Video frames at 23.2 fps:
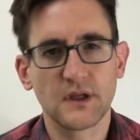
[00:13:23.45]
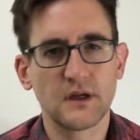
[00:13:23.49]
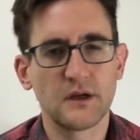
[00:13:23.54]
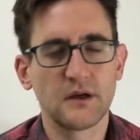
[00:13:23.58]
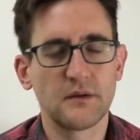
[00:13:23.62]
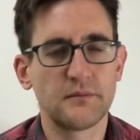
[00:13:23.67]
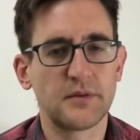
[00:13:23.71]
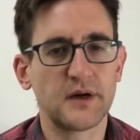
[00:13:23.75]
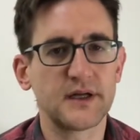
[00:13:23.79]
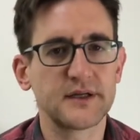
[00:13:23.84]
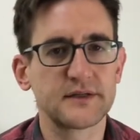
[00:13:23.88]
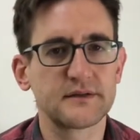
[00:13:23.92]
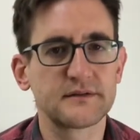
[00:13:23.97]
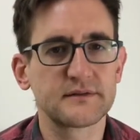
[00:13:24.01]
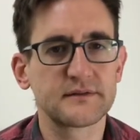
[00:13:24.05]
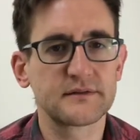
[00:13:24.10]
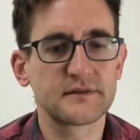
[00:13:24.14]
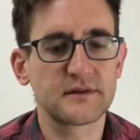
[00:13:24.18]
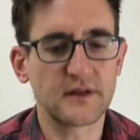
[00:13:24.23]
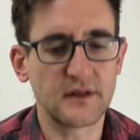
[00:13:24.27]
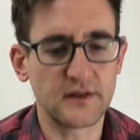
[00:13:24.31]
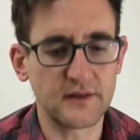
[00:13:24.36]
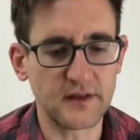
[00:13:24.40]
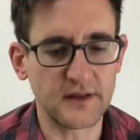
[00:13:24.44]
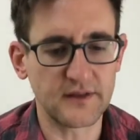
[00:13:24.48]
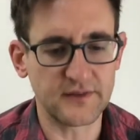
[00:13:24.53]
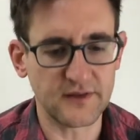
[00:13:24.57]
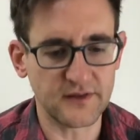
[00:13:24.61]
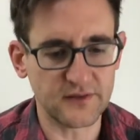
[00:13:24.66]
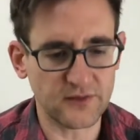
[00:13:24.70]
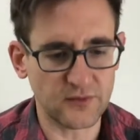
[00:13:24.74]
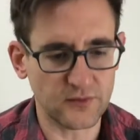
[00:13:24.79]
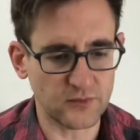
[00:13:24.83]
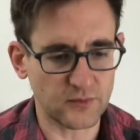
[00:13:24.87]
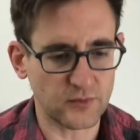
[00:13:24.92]
But
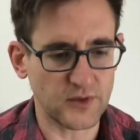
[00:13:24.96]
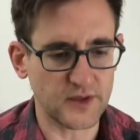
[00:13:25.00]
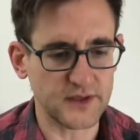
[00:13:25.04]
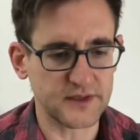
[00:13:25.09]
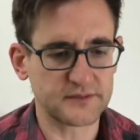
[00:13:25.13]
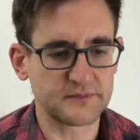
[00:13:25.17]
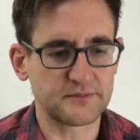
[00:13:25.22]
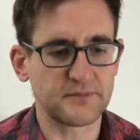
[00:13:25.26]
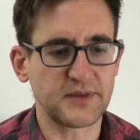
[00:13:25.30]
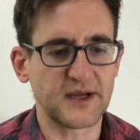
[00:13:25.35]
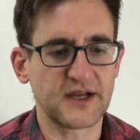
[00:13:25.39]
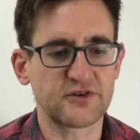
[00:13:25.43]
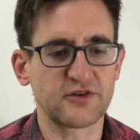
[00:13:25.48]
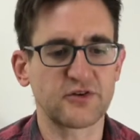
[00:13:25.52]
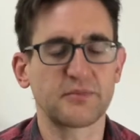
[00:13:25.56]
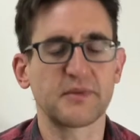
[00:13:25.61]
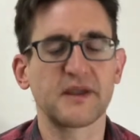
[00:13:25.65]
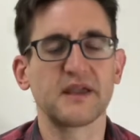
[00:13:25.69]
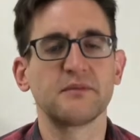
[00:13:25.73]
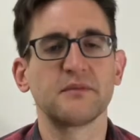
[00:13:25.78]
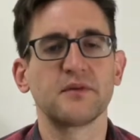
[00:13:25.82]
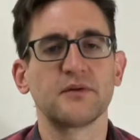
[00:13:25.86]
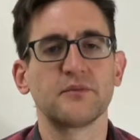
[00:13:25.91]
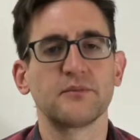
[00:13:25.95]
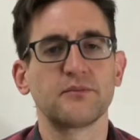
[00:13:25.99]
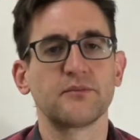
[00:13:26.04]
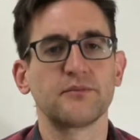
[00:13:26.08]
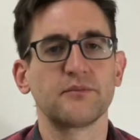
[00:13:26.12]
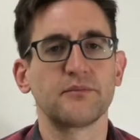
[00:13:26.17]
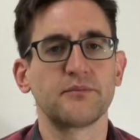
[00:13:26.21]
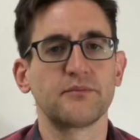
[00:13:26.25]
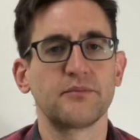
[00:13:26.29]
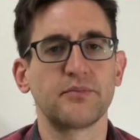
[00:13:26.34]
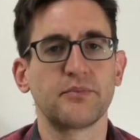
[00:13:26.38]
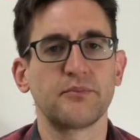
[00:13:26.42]
this is what Patrick Bateman
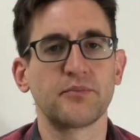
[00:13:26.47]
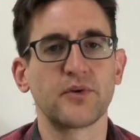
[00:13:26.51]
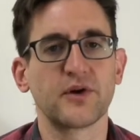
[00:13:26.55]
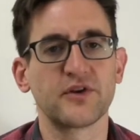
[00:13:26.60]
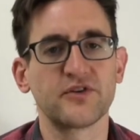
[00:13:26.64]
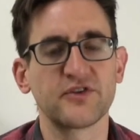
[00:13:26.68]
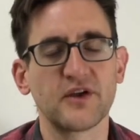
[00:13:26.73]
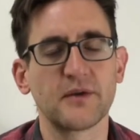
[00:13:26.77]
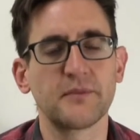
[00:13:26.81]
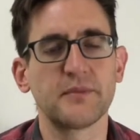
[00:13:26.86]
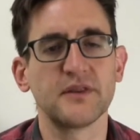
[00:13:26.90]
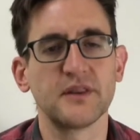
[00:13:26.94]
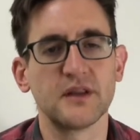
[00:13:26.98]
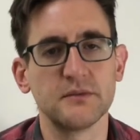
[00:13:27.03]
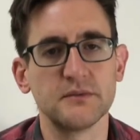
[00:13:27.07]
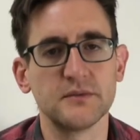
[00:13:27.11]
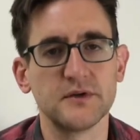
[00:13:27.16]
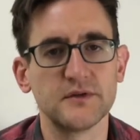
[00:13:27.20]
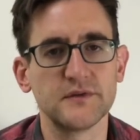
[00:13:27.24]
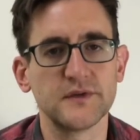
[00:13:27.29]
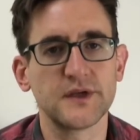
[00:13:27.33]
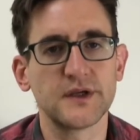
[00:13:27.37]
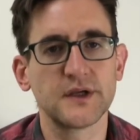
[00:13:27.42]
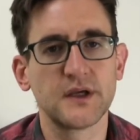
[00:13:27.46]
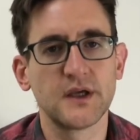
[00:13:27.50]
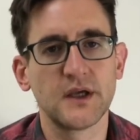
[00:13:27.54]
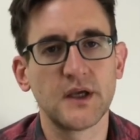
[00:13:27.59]
brings up in the movie.